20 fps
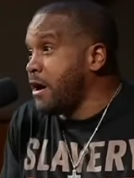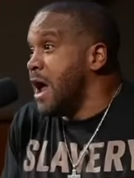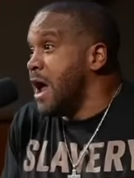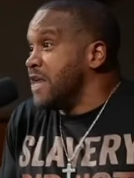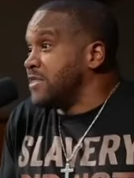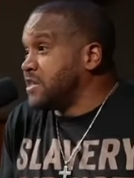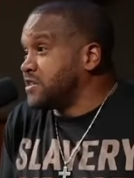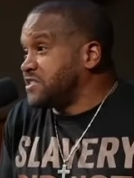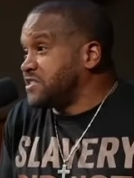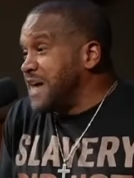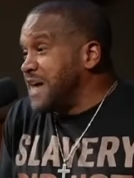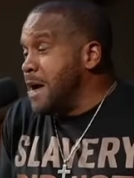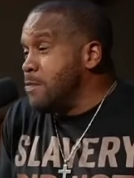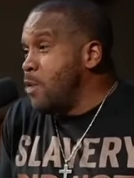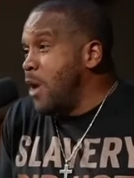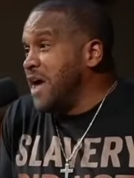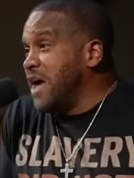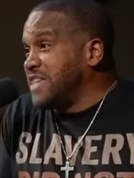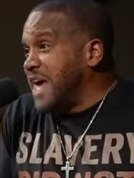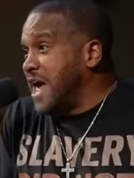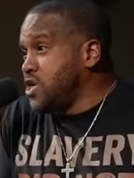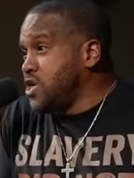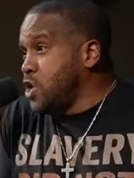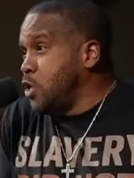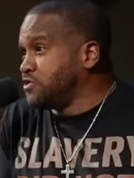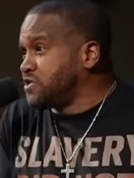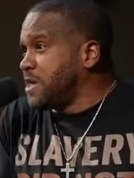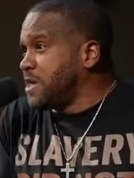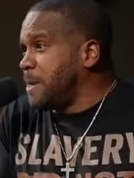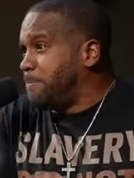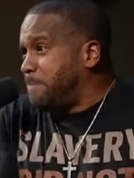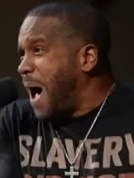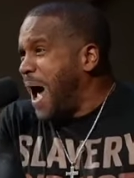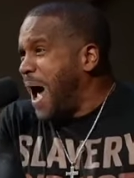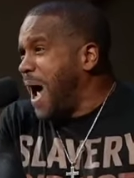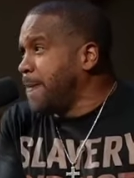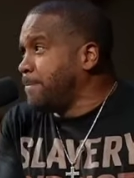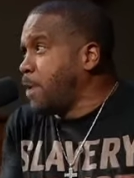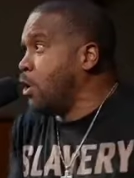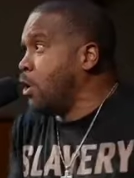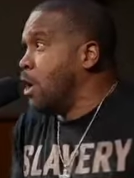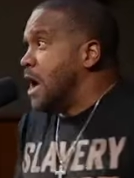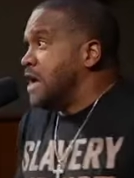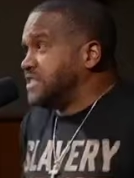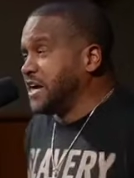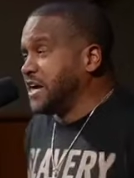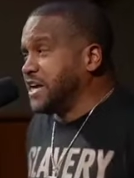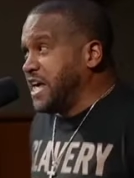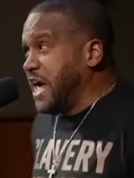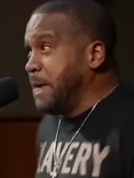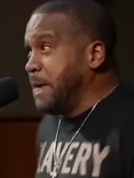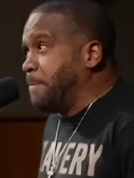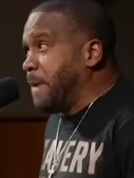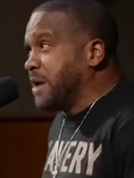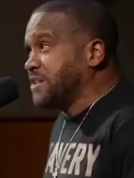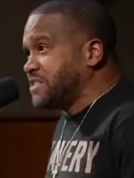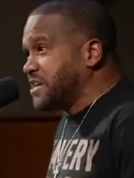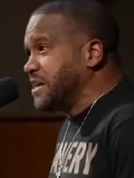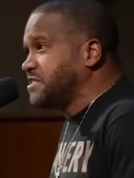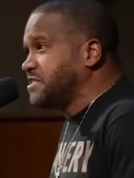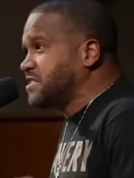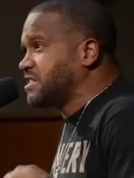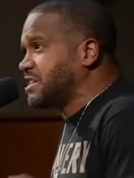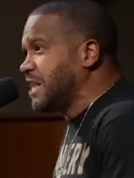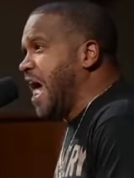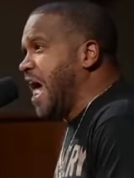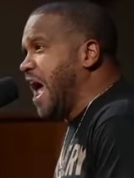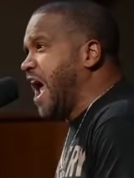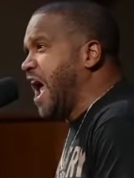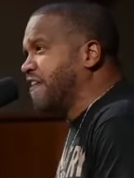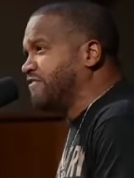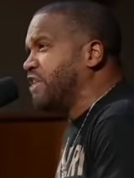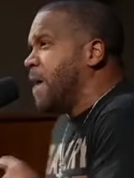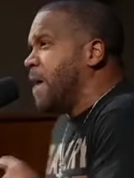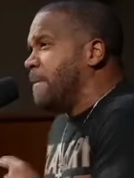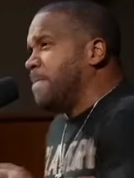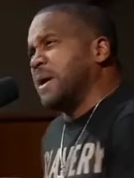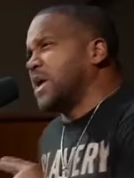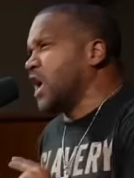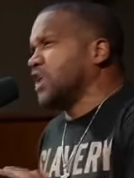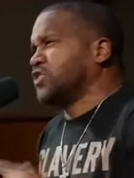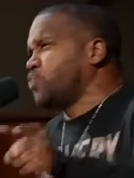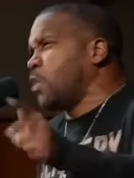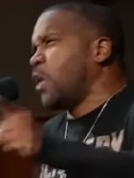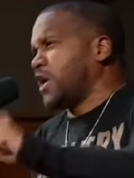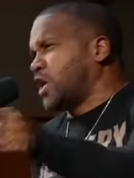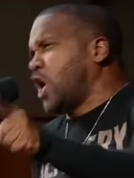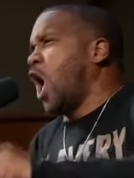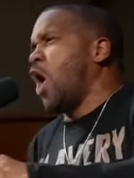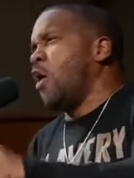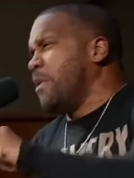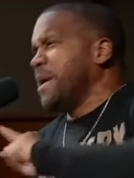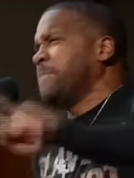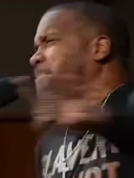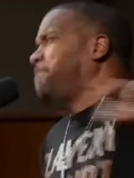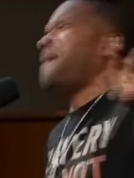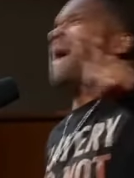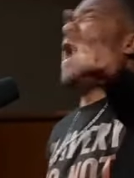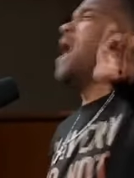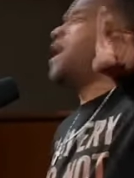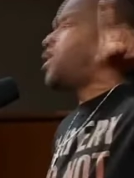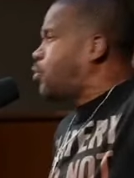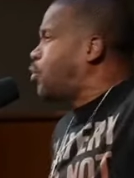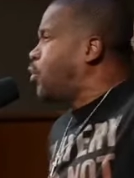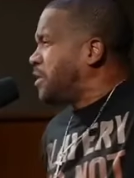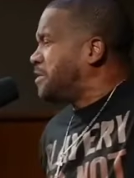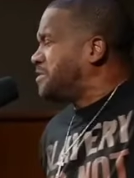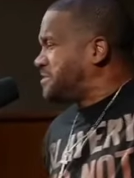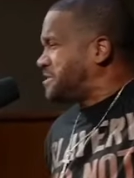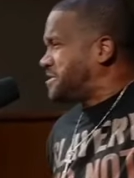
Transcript: the same way they use the Bible to keep us enslaved because we're going backwards.